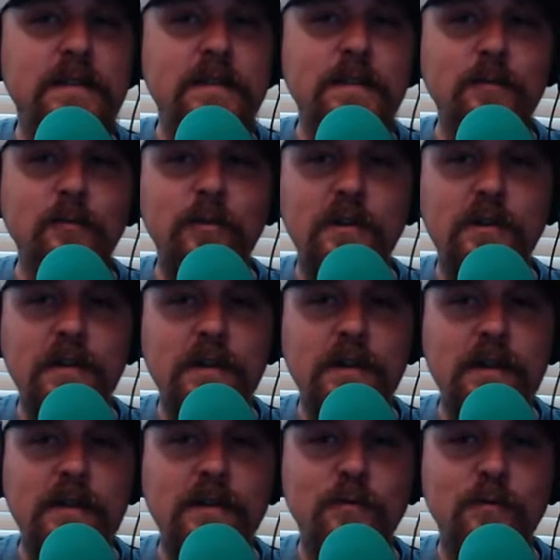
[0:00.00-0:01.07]

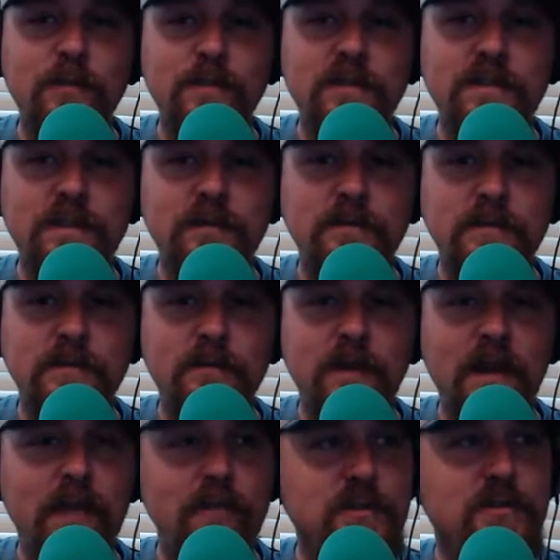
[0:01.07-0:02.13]
will receive some
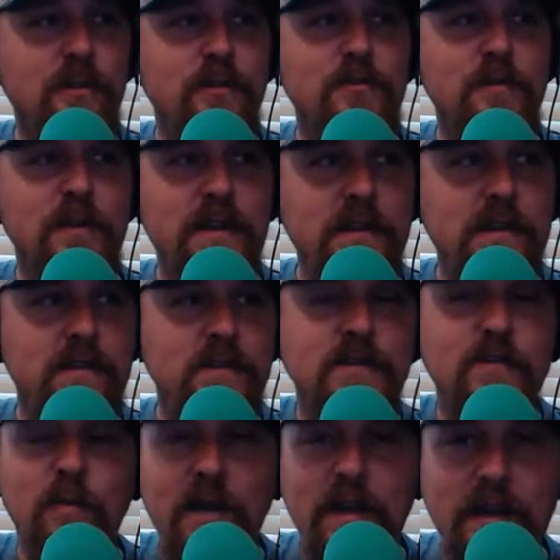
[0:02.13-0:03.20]
Average Joe's Media
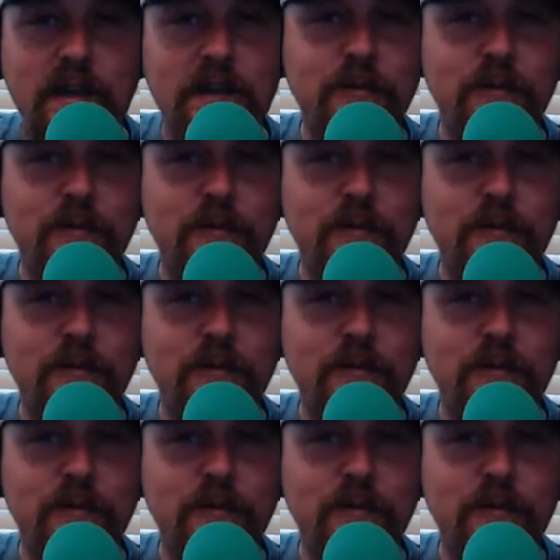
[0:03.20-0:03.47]
swag or